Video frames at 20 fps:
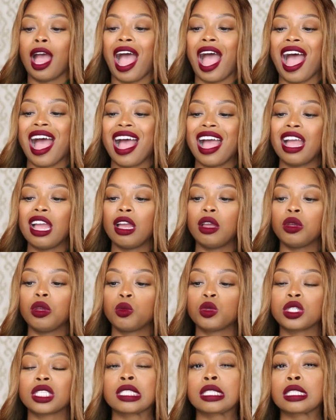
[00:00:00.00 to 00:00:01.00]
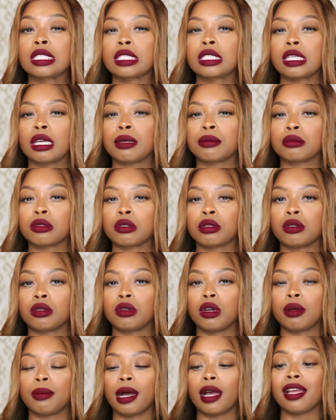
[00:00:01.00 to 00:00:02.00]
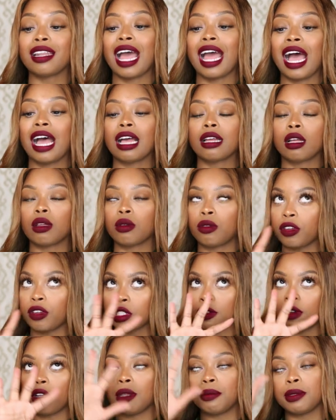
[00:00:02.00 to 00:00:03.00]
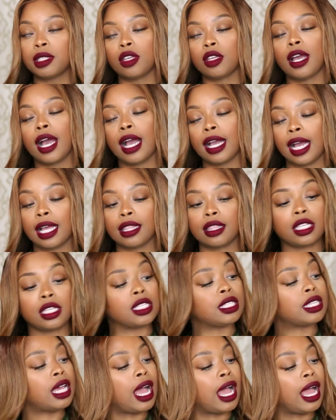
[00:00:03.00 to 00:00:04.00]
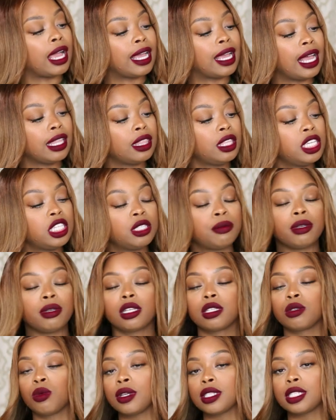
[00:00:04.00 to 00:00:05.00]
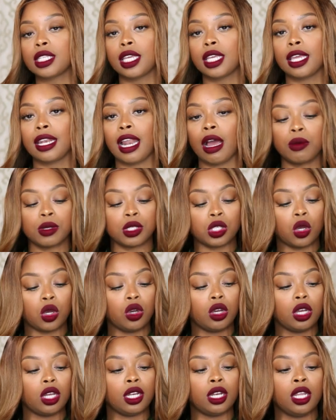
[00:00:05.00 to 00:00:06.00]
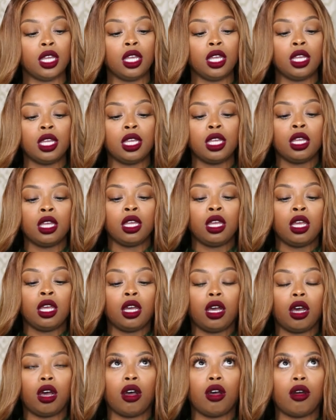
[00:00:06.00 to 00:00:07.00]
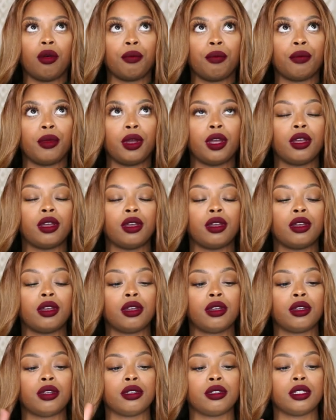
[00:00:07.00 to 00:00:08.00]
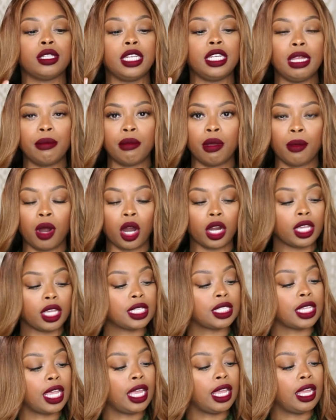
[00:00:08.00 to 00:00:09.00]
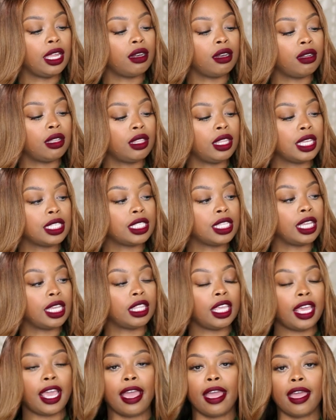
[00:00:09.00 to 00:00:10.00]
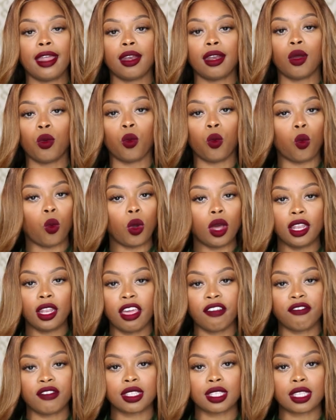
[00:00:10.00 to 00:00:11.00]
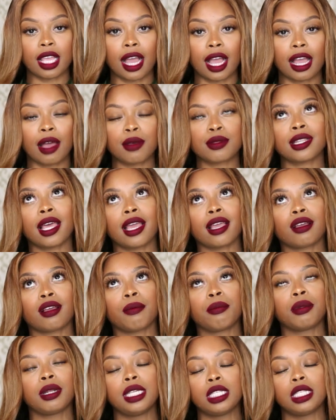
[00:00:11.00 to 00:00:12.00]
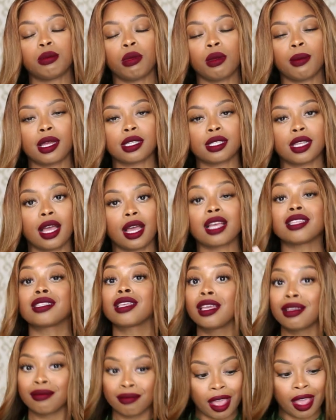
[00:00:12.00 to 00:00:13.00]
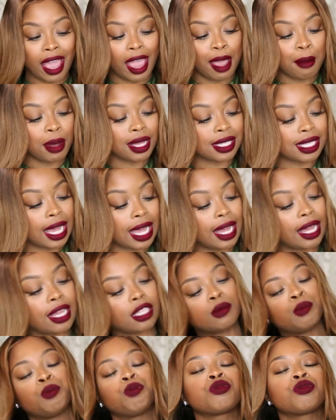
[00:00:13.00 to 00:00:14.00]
I was skeptical about, and how, uh, first of all, let me tell you how I got these. I got these because once again, I was on um, Neiman Marcus and they said they had one left in stock. I was like, please be my size. Had my size.